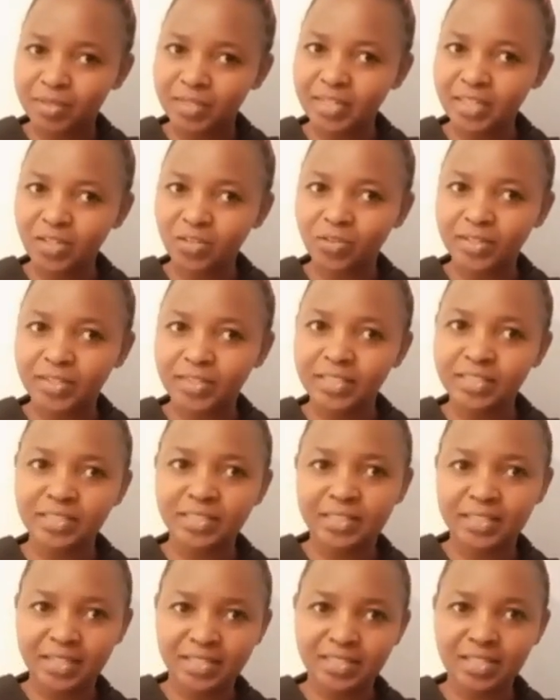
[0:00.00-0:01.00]
click on it
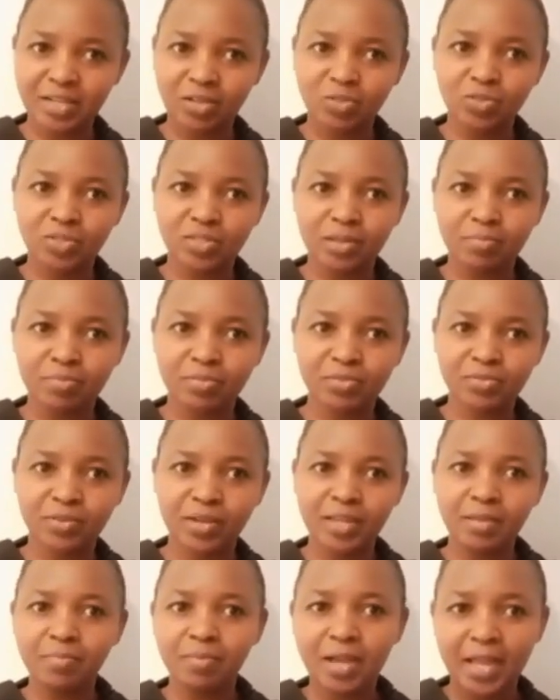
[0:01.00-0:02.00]
that's how you
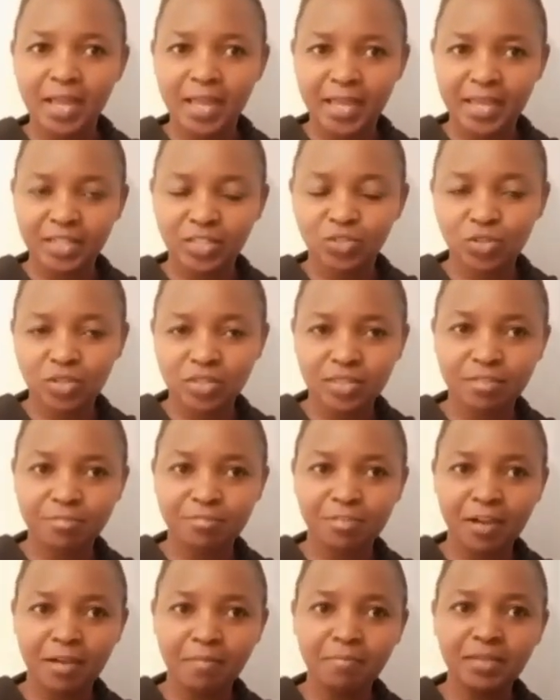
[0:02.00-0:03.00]
subscribe and join the
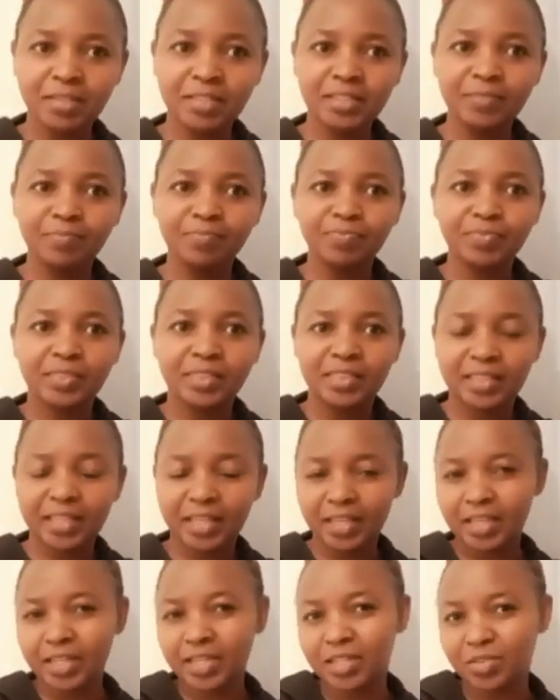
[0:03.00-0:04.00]
family
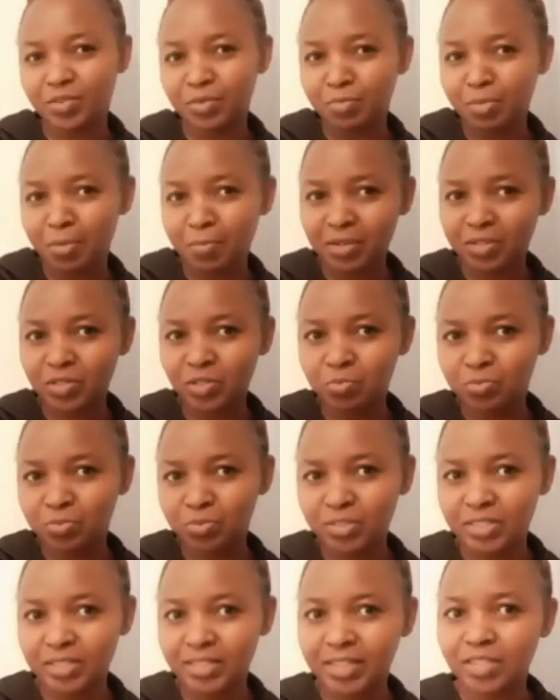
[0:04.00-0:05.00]
then remember to
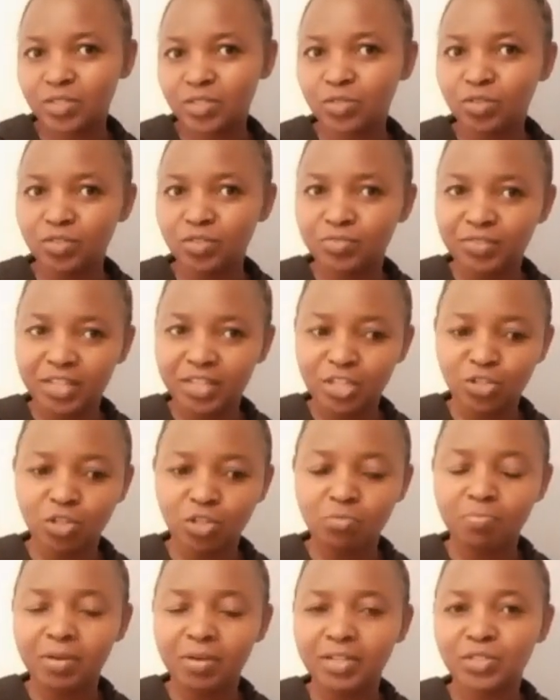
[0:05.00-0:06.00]
put that
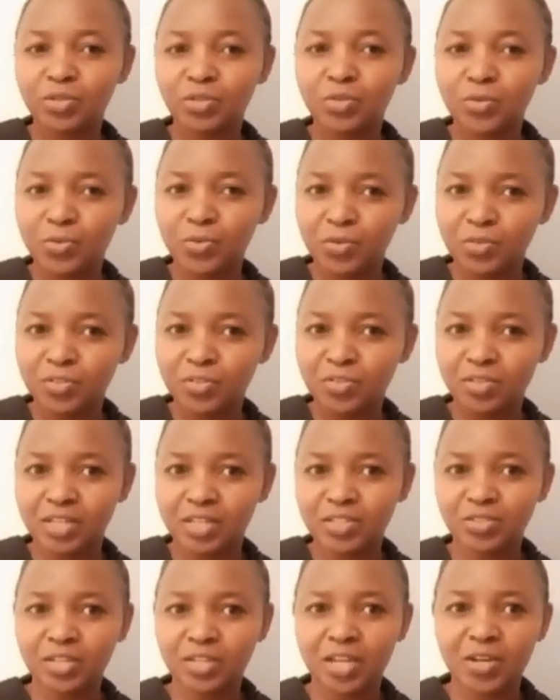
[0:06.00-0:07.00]
notification button on so
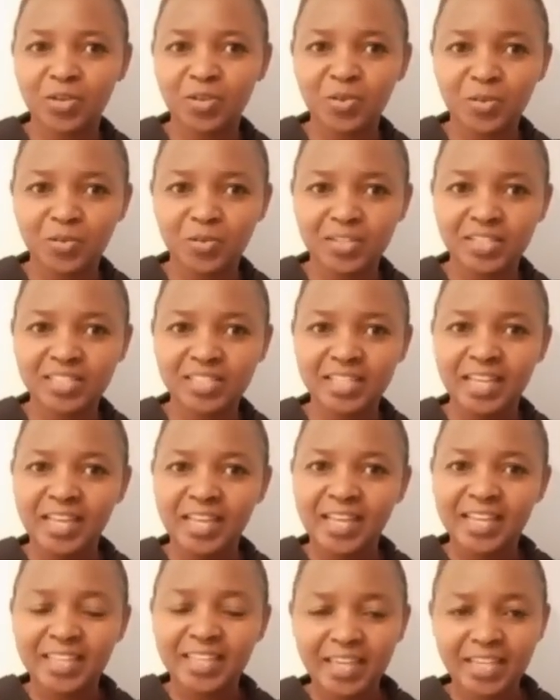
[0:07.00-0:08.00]
that you can always
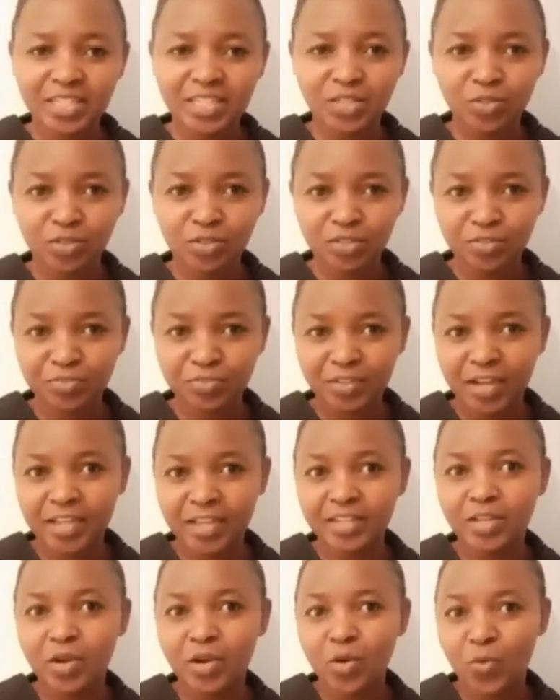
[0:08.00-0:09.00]
get
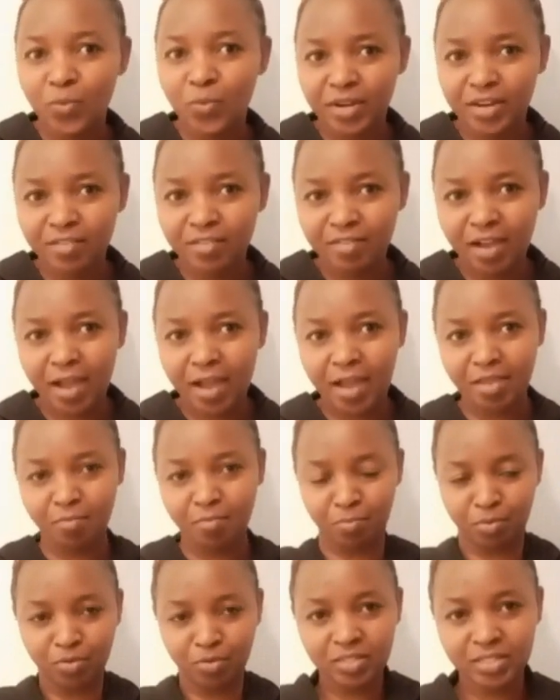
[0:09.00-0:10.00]
notified whenever I
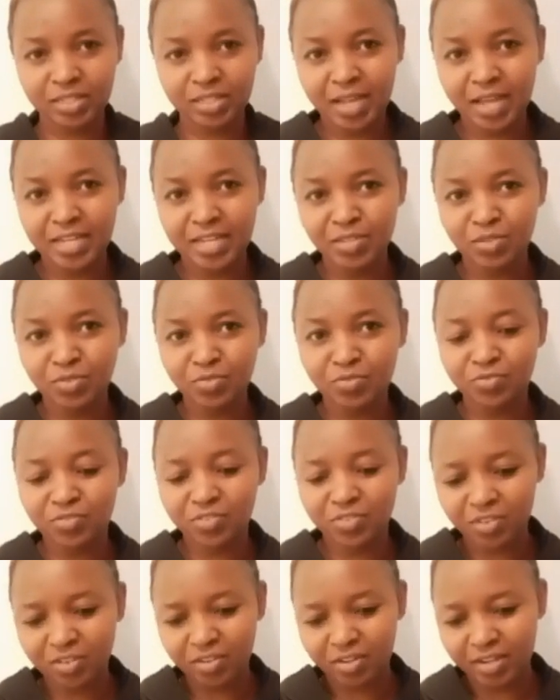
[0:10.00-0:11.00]
post a new
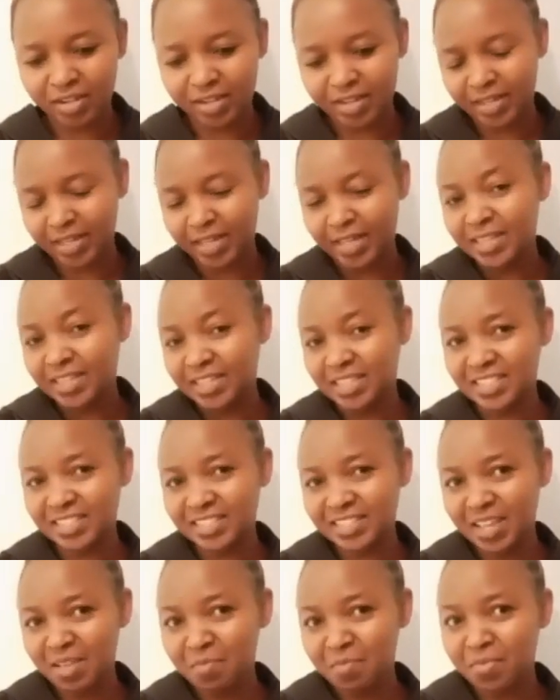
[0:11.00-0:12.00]
vlog. This
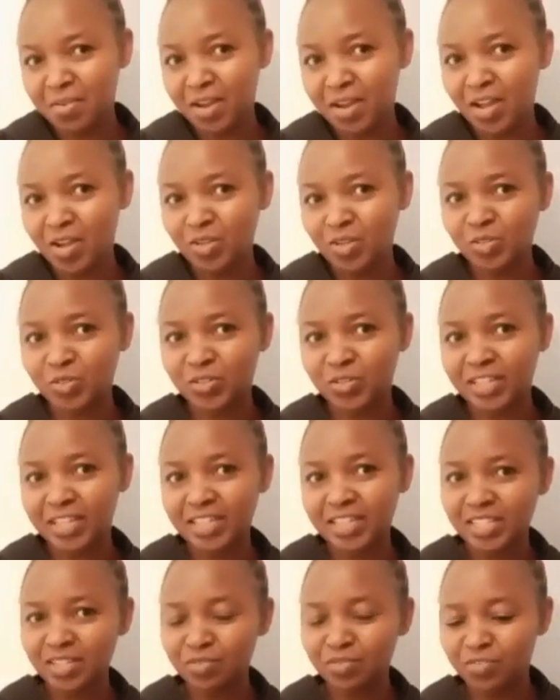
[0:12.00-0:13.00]
time round, you're
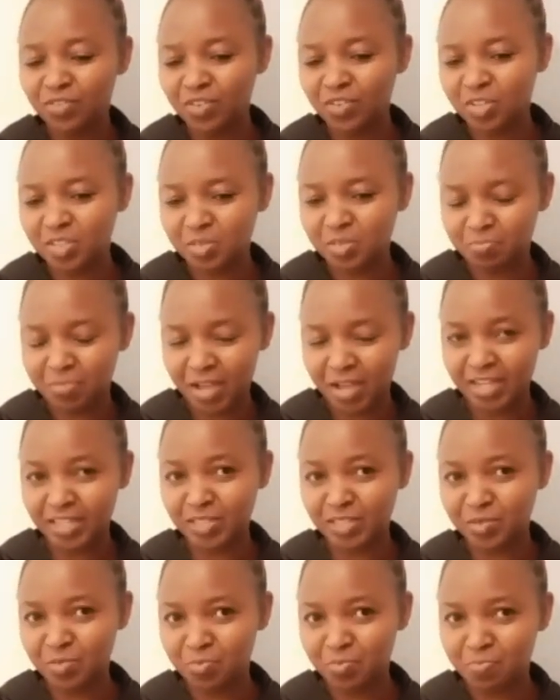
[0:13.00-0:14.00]
getting vlogs back
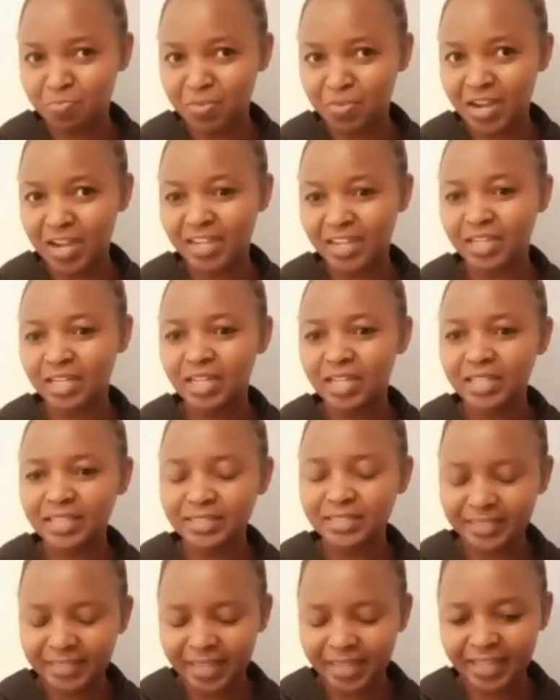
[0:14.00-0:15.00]
to back
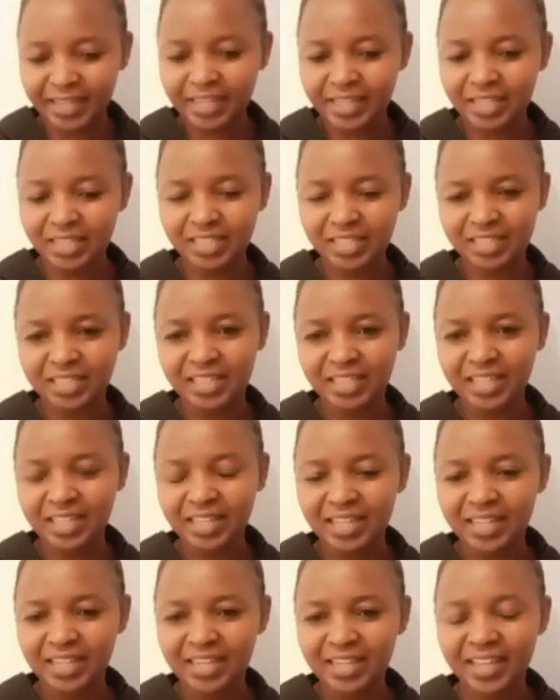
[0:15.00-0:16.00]
daily.
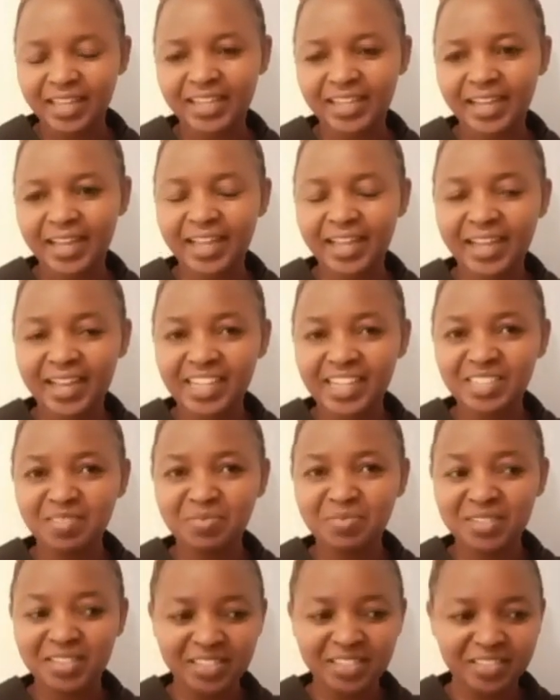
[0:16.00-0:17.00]
Like, I can't
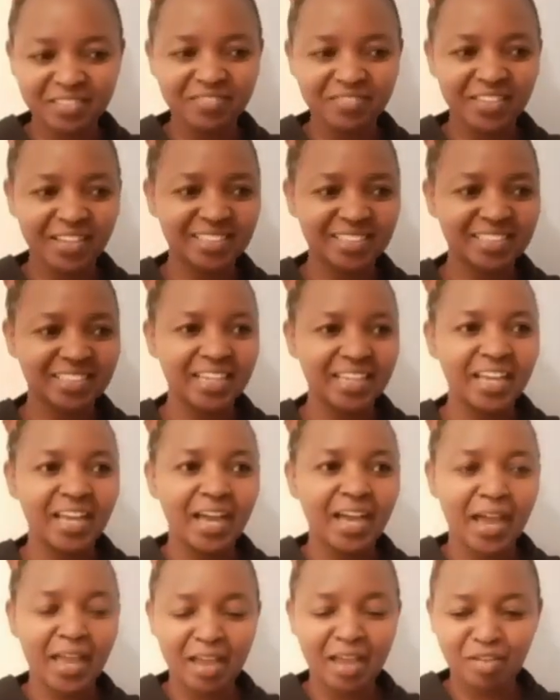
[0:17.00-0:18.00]
believe that
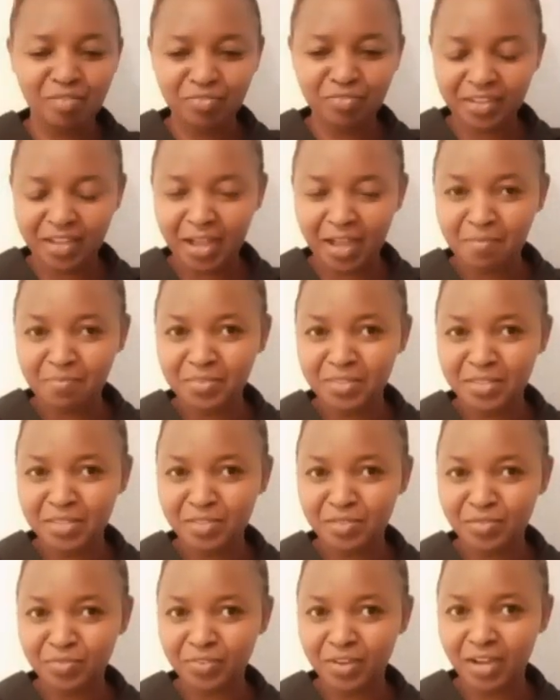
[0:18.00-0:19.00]
I have come
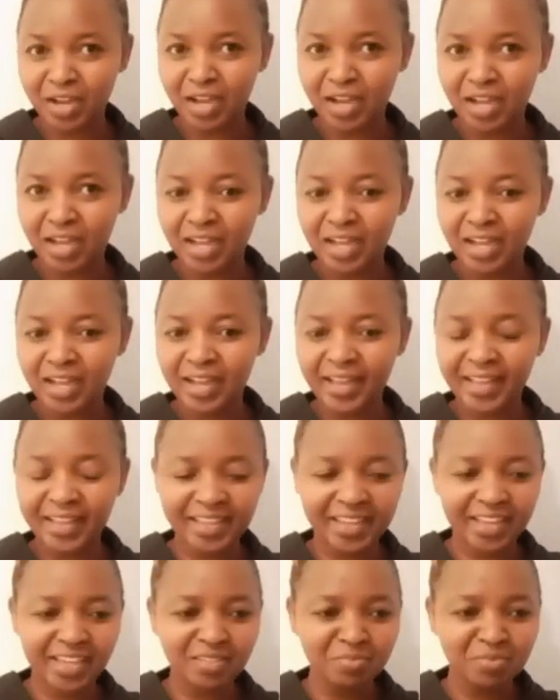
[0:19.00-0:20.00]
this far. I
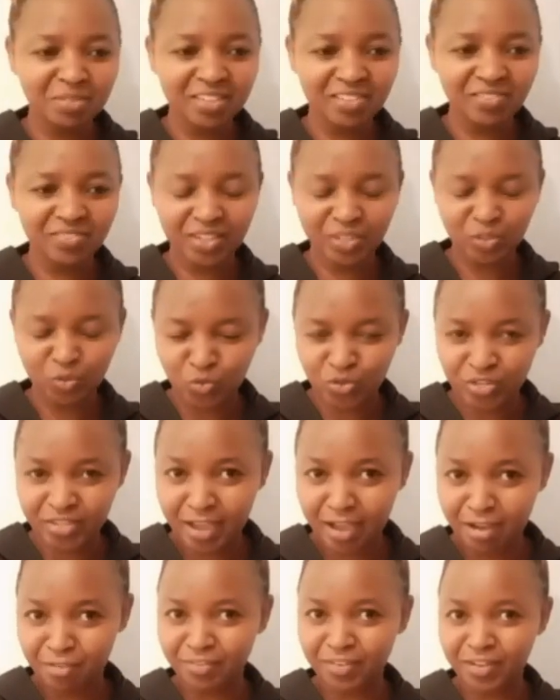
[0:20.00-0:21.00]
can't believe that we
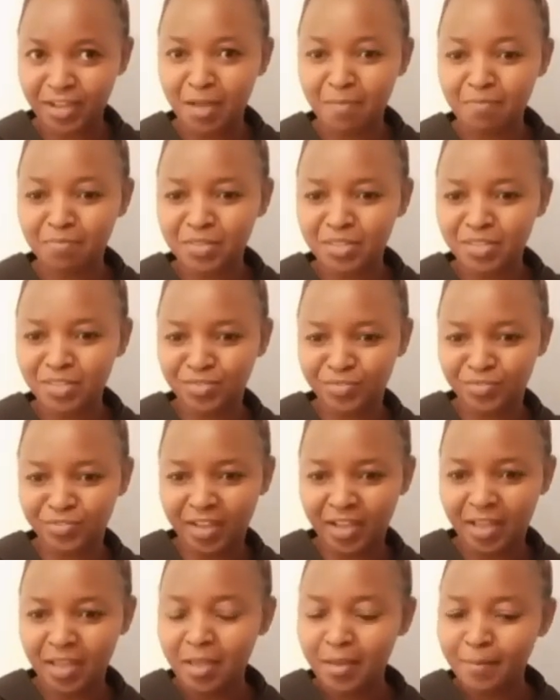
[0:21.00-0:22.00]
have come this
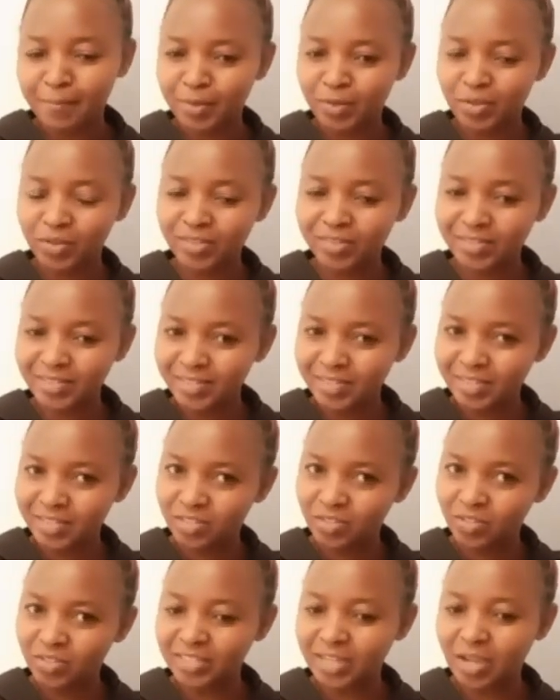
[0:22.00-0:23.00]
far because this is
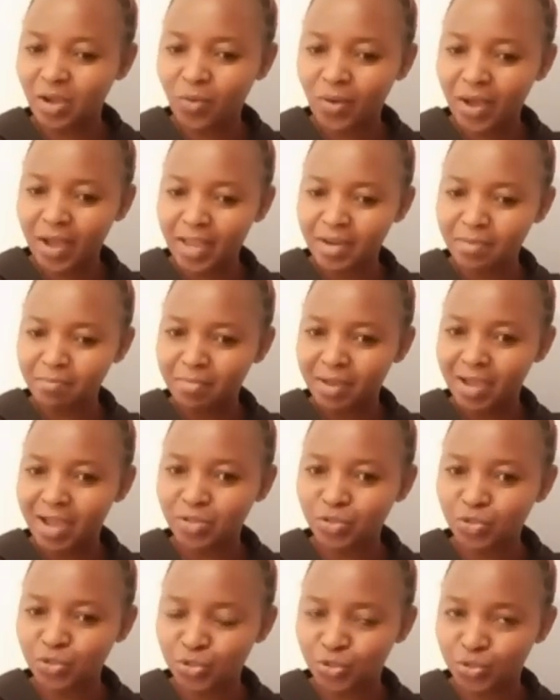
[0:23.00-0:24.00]
not a one
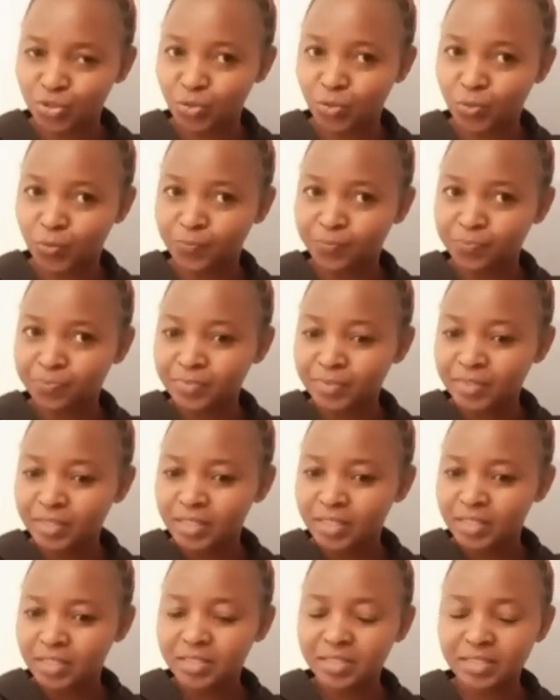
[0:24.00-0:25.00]
man show,
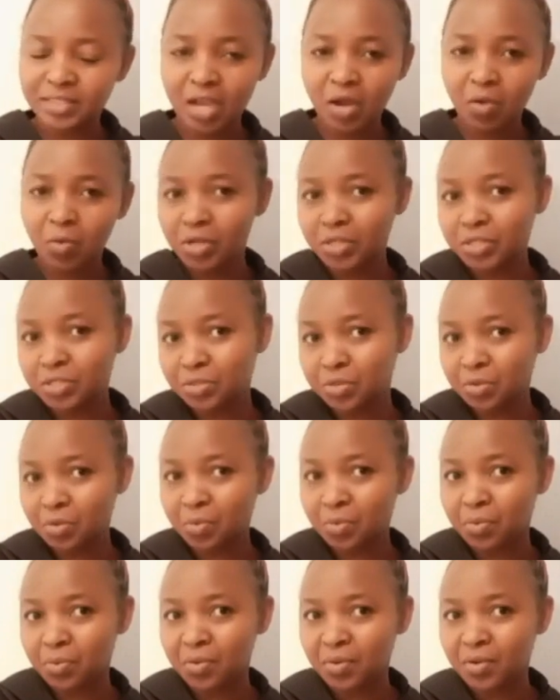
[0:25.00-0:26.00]
it's our show.